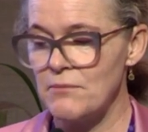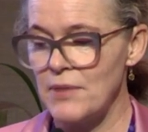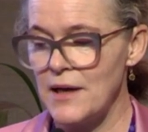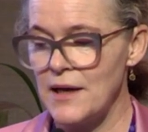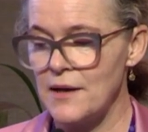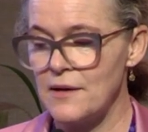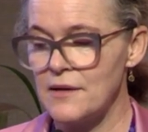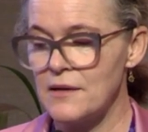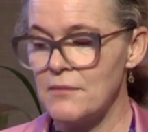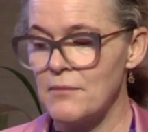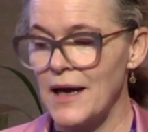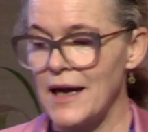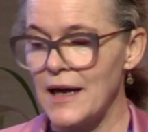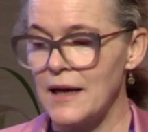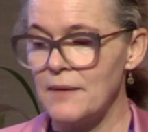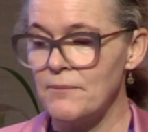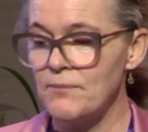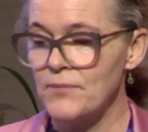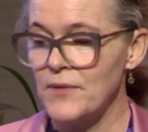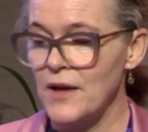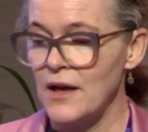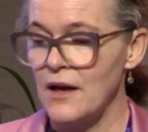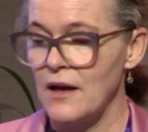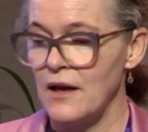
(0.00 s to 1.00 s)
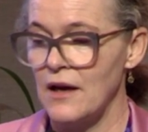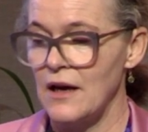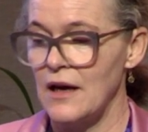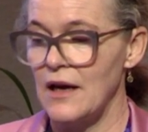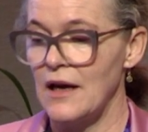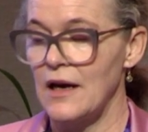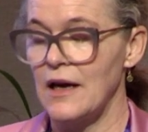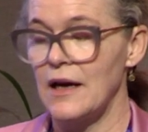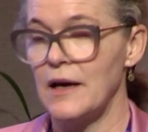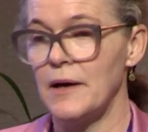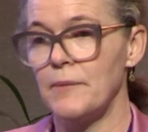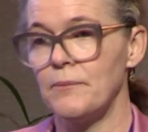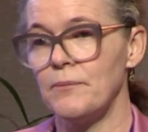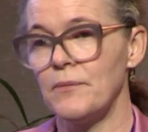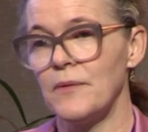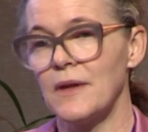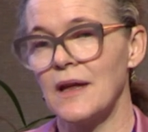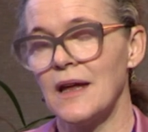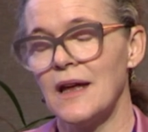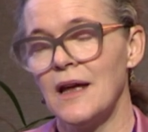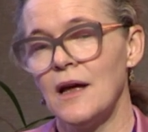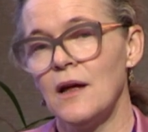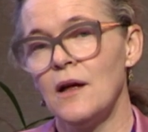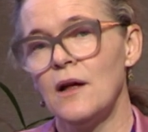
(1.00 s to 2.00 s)
PSMA. Um,
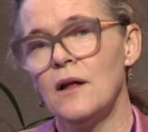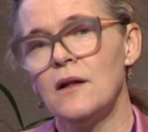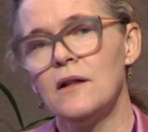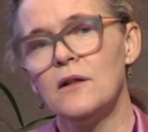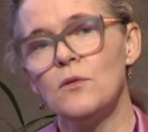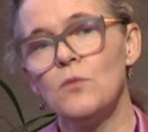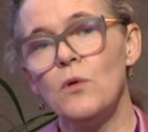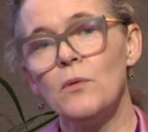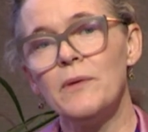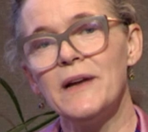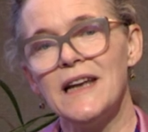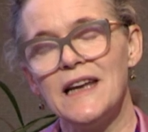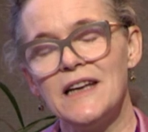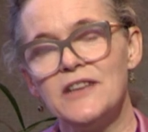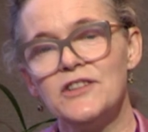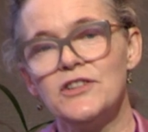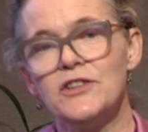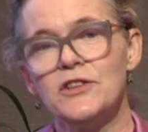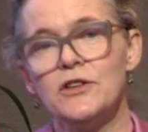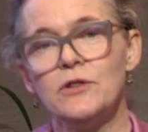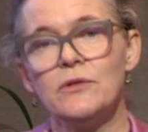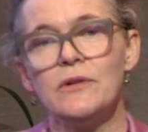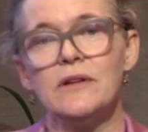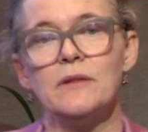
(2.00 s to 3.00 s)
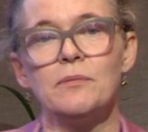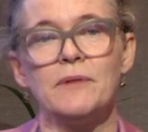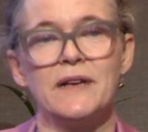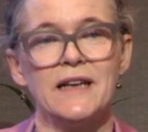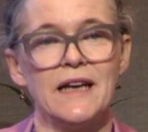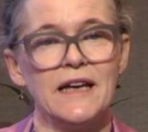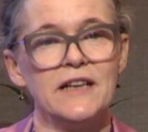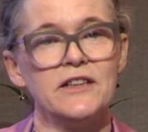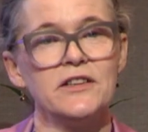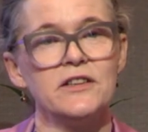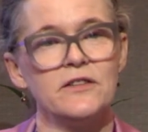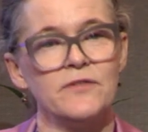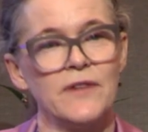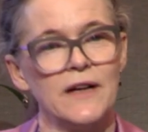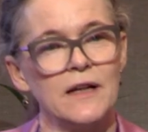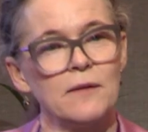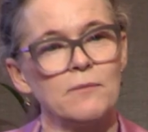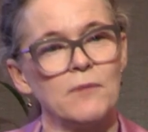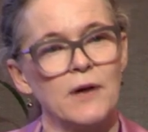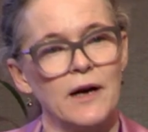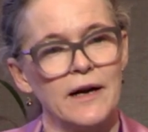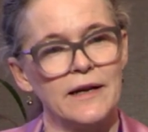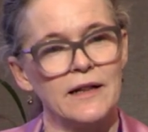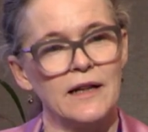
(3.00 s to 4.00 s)
so what we need to do is we need to
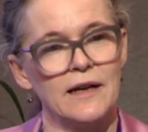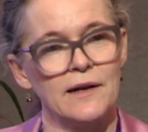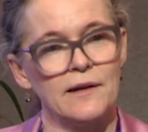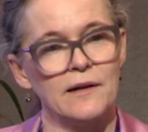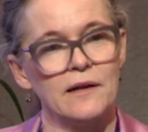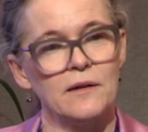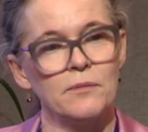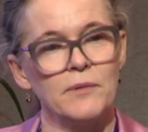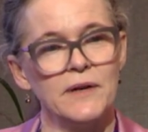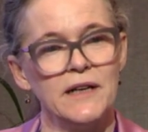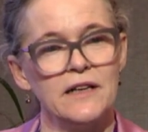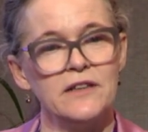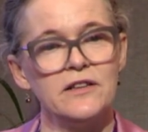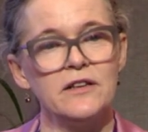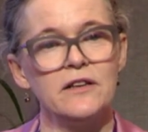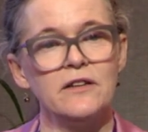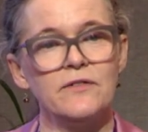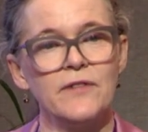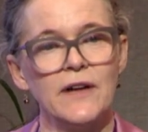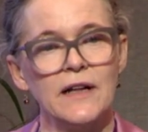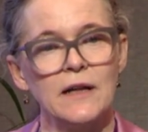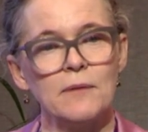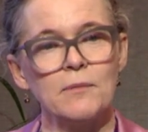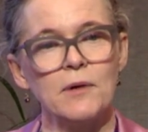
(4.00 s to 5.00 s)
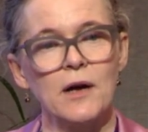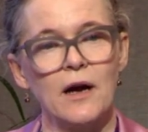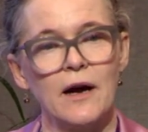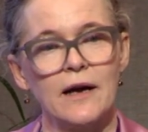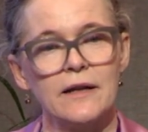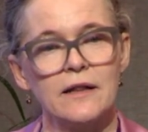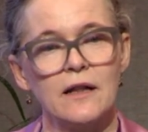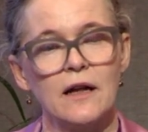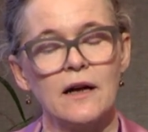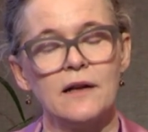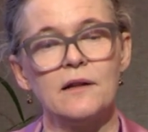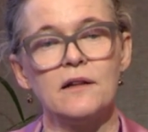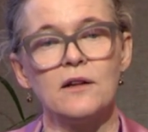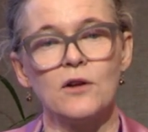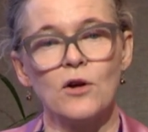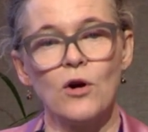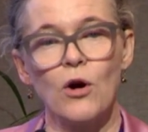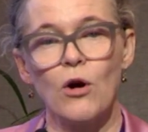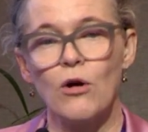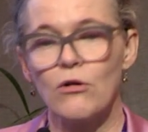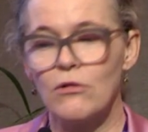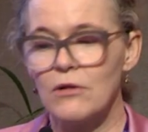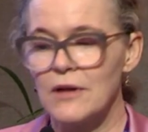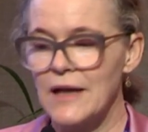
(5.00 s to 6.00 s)
develop guidelines. We need to develop guidelines that
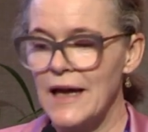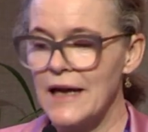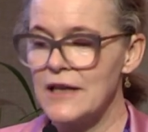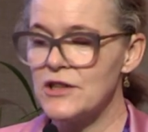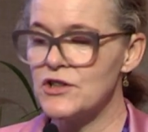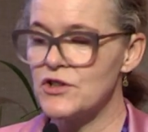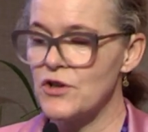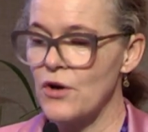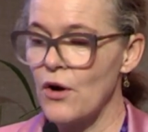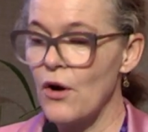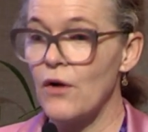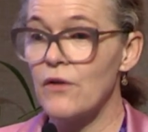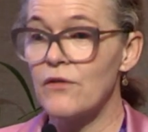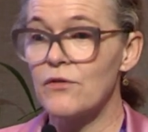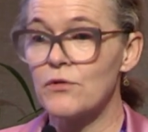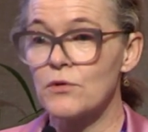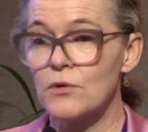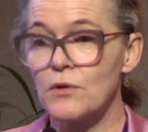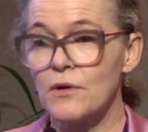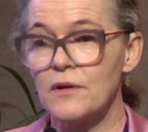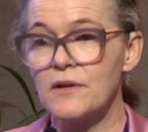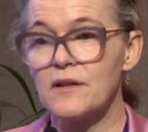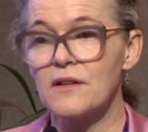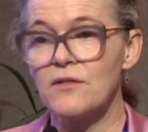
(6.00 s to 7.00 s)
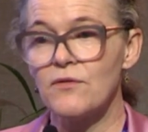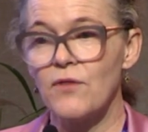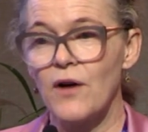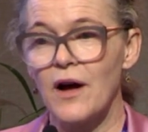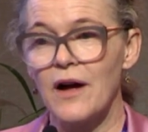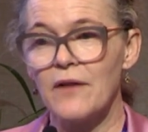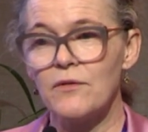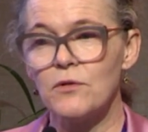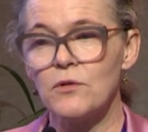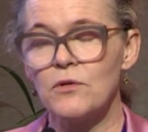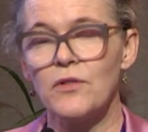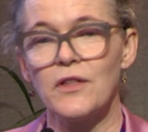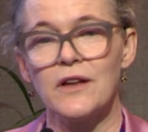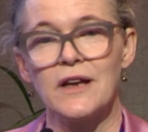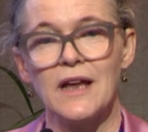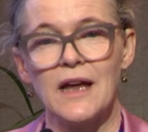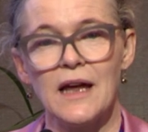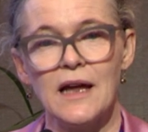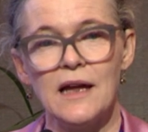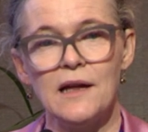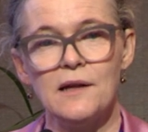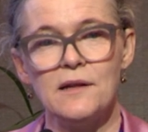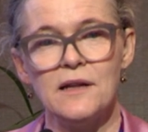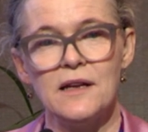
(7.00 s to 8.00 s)
correlate to overall survival, that are
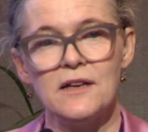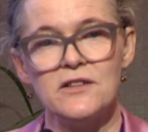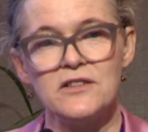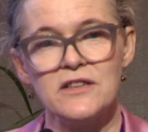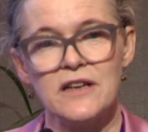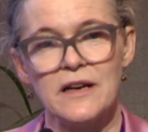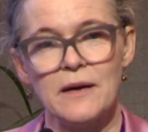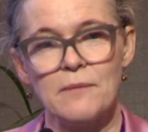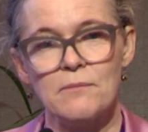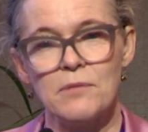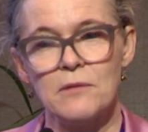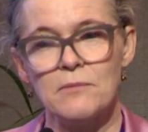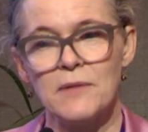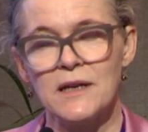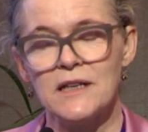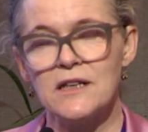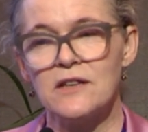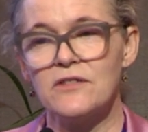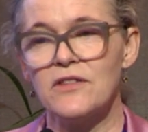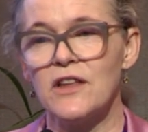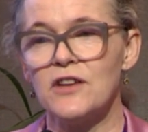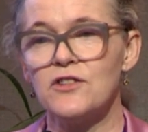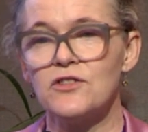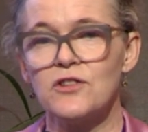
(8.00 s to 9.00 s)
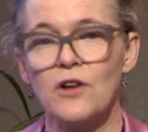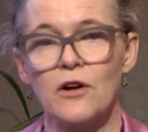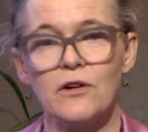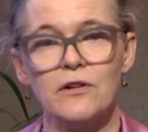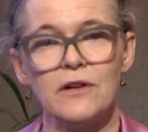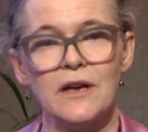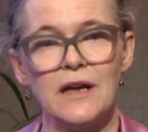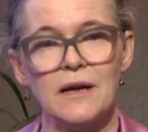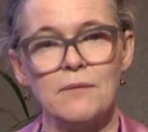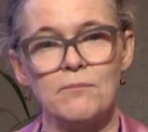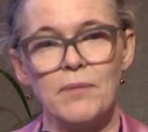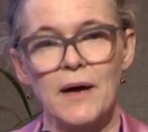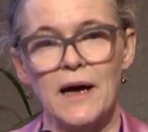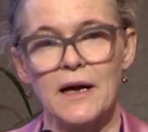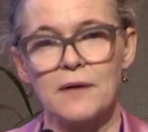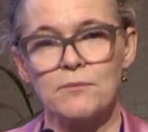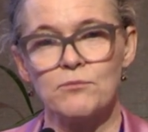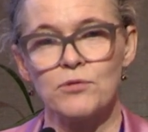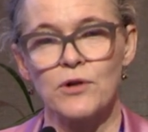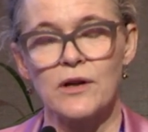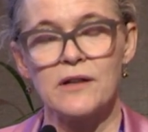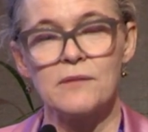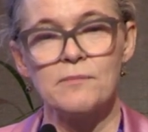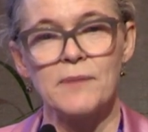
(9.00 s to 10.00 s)
easy to implement, that don't
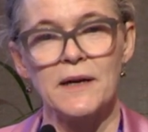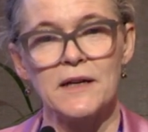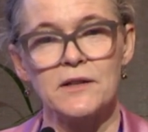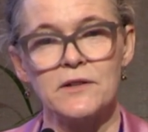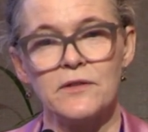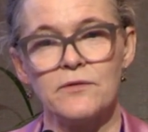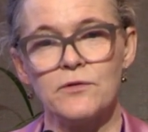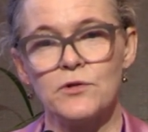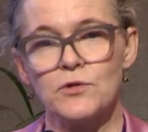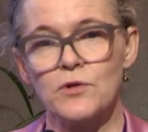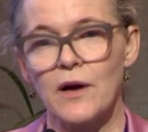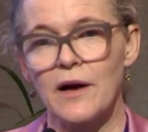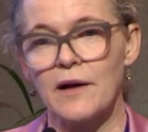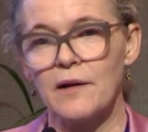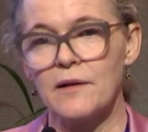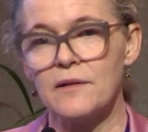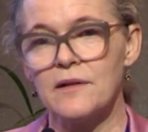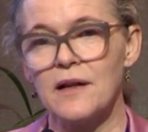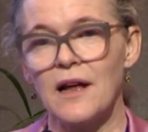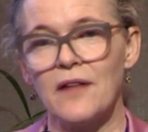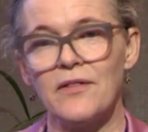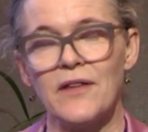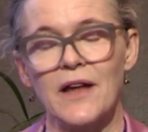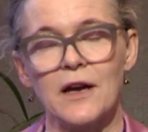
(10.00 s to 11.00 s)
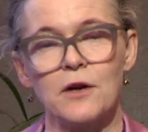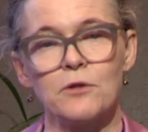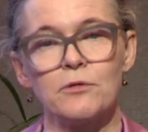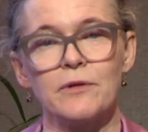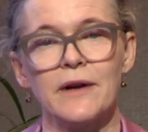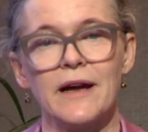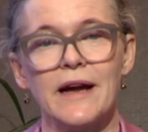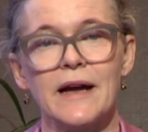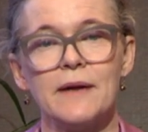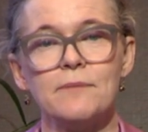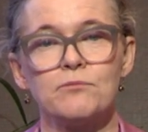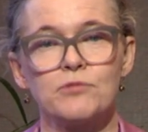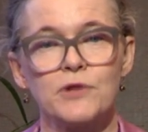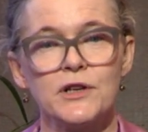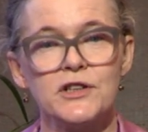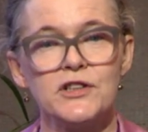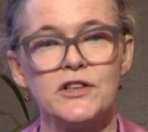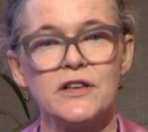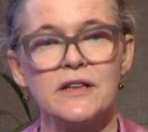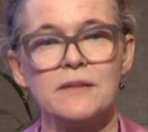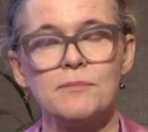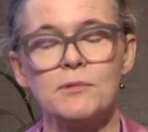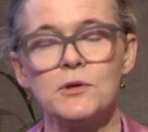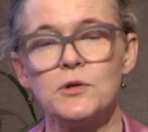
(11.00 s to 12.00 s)
impact prospective trials, and that create
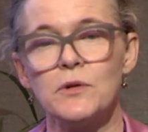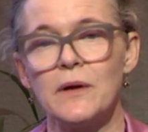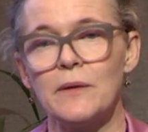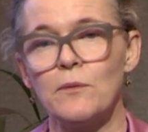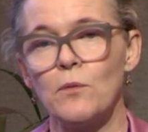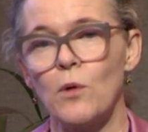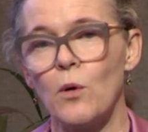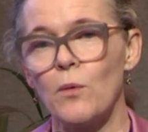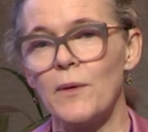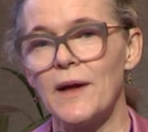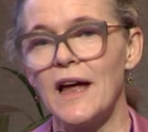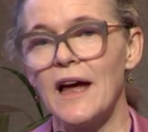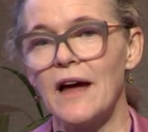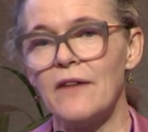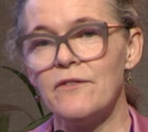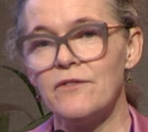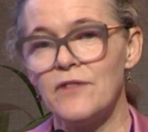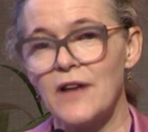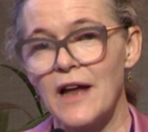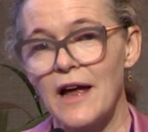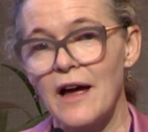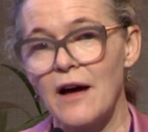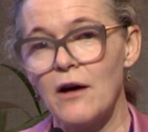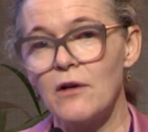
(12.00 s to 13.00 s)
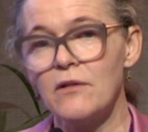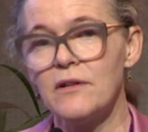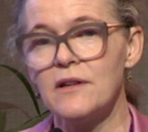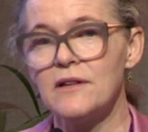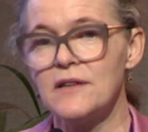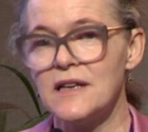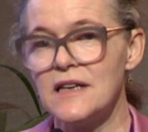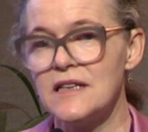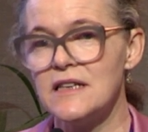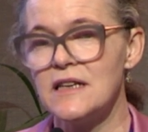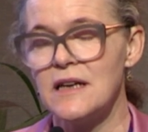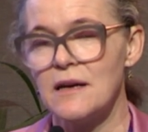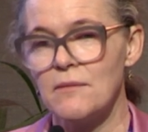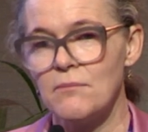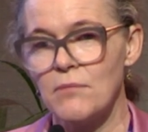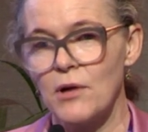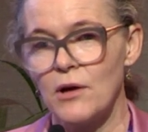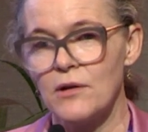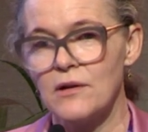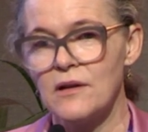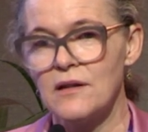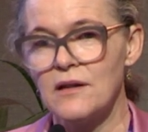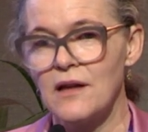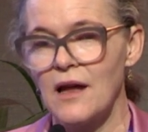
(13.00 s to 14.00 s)
bridges between what we have now, CT and
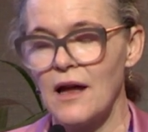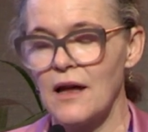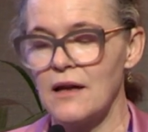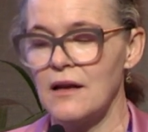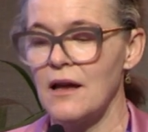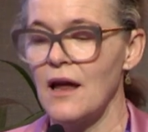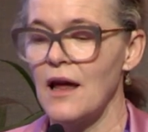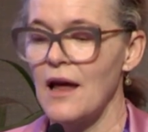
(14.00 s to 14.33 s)
bone scan,